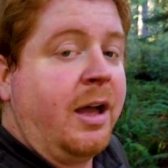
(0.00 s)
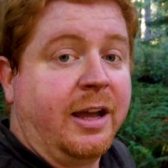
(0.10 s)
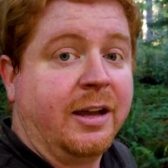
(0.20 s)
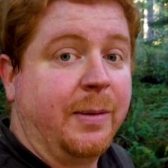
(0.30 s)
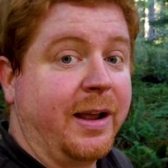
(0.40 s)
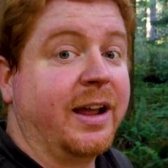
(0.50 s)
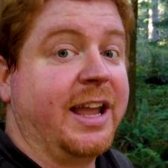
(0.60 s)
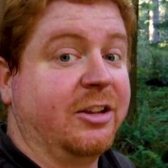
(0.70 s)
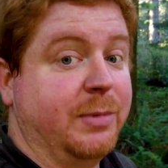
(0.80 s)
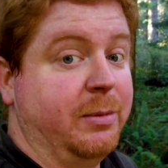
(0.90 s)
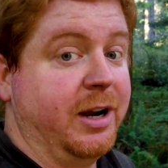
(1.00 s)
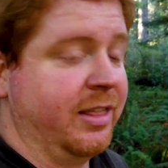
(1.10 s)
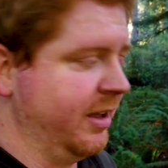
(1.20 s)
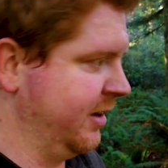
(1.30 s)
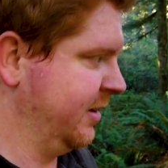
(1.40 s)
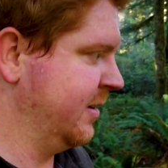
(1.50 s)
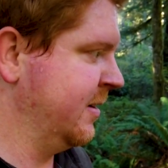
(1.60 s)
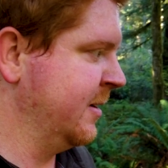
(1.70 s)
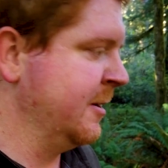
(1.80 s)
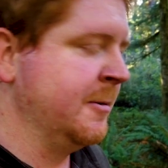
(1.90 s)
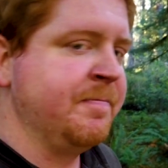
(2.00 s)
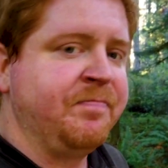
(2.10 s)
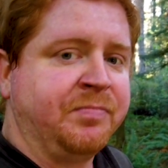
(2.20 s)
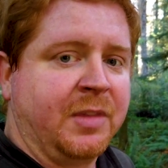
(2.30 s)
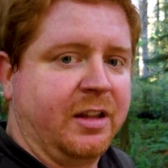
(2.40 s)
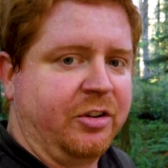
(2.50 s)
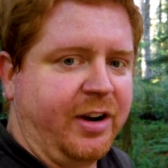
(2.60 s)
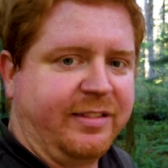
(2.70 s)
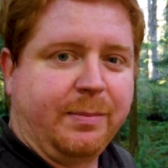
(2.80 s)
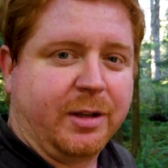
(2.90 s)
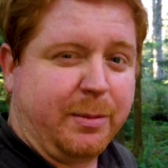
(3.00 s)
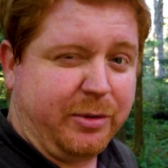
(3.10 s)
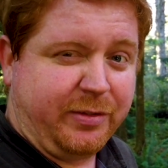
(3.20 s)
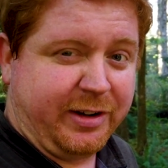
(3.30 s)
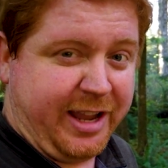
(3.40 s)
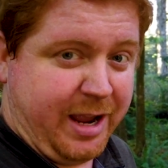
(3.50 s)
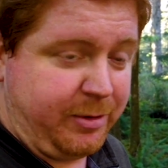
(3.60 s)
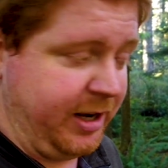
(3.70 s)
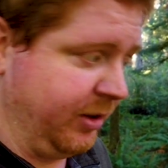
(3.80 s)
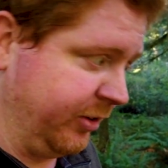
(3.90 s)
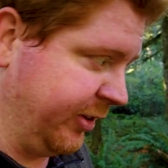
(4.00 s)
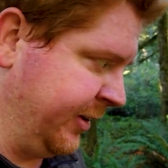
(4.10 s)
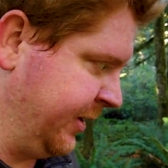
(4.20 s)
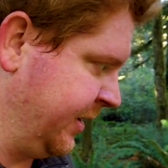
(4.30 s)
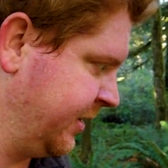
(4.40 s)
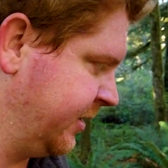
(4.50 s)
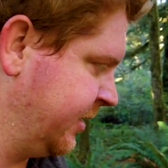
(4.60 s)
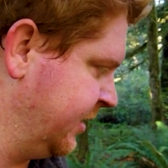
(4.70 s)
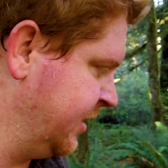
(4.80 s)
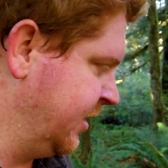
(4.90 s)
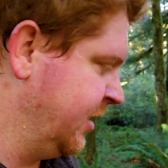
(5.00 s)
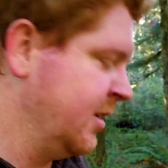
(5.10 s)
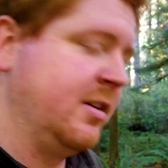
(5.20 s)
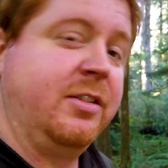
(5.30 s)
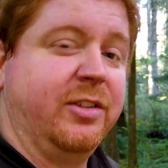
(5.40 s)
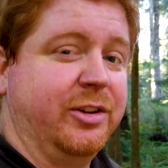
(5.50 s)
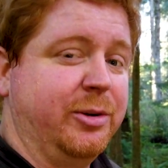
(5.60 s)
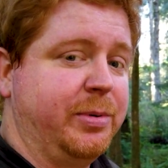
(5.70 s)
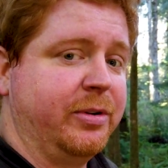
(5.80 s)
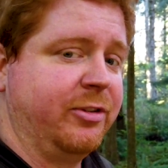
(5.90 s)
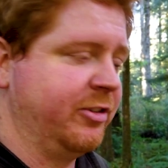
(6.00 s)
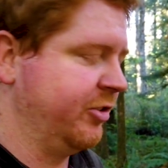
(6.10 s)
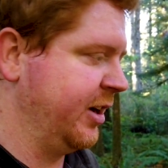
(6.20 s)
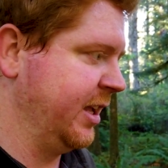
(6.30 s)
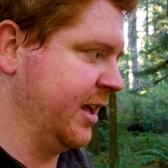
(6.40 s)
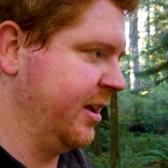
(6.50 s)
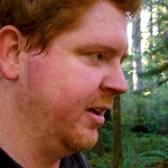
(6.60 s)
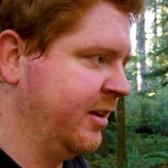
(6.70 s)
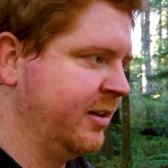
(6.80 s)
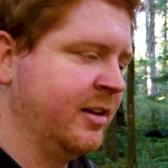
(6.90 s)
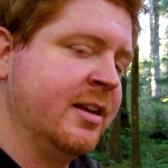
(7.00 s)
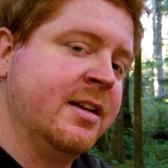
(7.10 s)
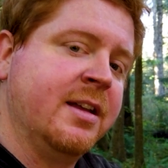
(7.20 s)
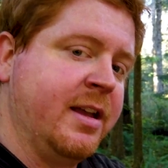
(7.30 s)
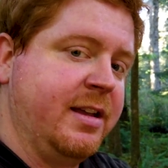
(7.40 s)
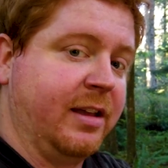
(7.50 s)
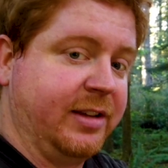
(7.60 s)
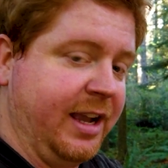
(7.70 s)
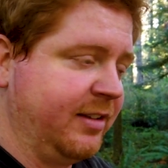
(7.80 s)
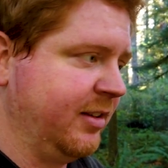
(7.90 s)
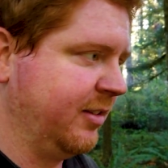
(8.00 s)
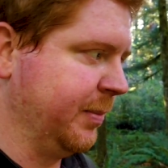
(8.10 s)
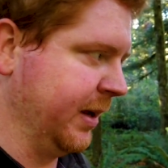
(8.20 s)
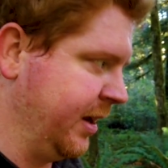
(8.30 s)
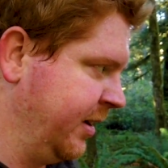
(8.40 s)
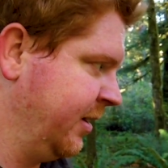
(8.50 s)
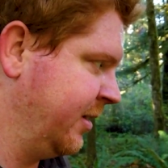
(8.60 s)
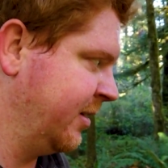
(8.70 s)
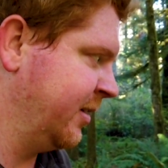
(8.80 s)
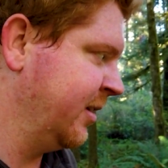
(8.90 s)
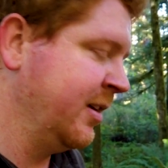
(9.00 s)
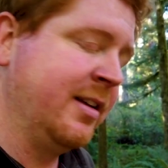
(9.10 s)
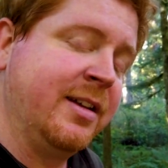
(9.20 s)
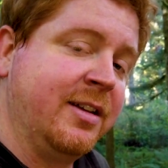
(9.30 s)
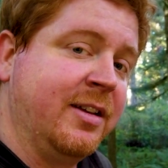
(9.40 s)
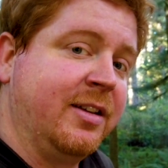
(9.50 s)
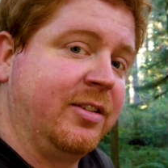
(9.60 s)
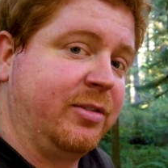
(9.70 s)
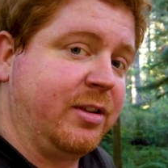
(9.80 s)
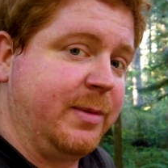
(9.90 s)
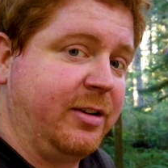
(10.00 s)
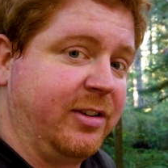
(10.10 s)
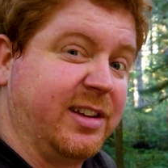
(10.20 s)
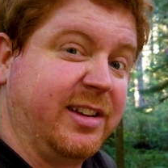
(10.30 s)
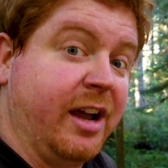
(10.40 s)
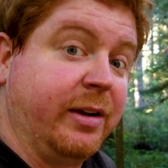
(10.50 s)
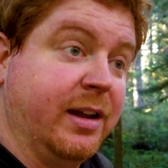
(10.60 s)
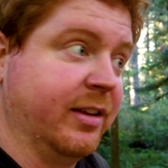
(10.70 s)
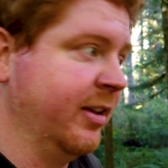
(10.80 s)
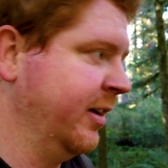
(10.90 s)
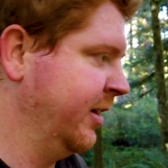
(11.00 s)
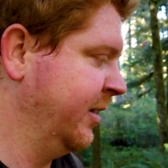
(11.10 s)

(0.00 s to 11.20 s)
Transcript: I gotta catch my breath. I'm gonna try to set up a couple different camera angles using GoPros to try to get as he exits, but it's really interesting to see how he does.